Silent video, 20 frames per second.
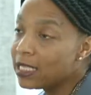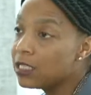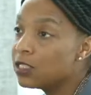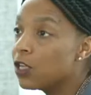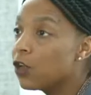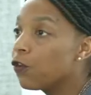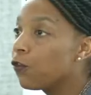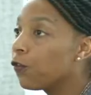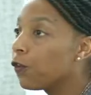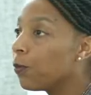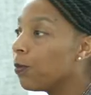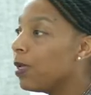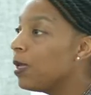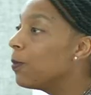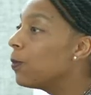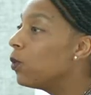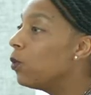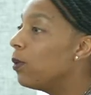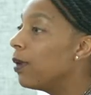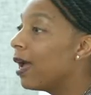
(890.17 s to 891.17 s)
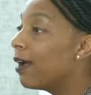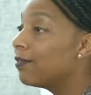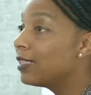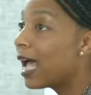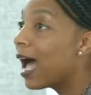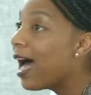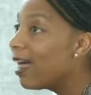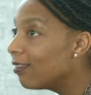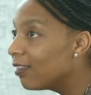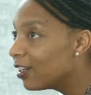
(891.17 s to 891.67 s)
And so for people who have
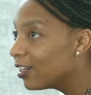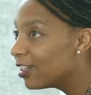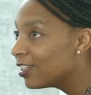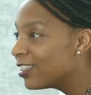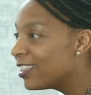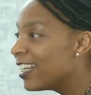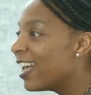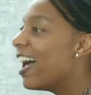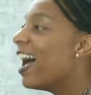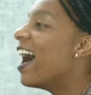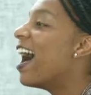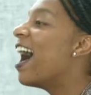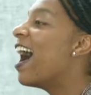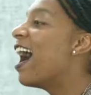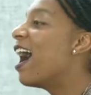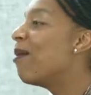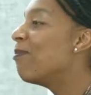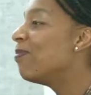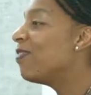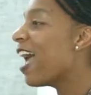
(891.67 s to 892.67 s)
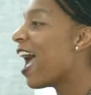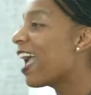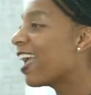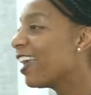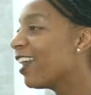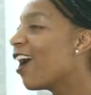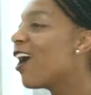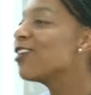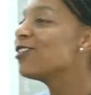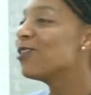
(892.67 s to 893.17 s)
toddlers, um, that
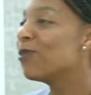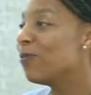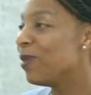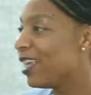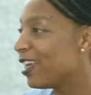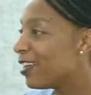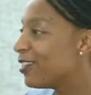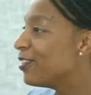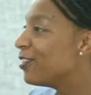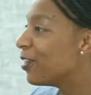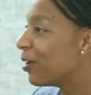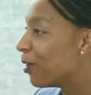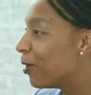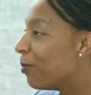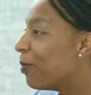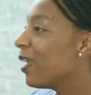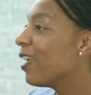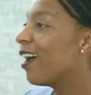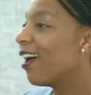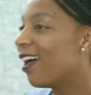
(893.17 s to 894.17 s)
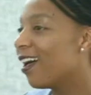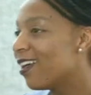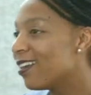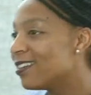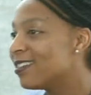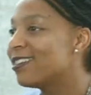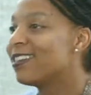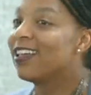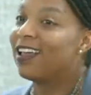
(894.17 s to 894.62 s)
can also be a concern because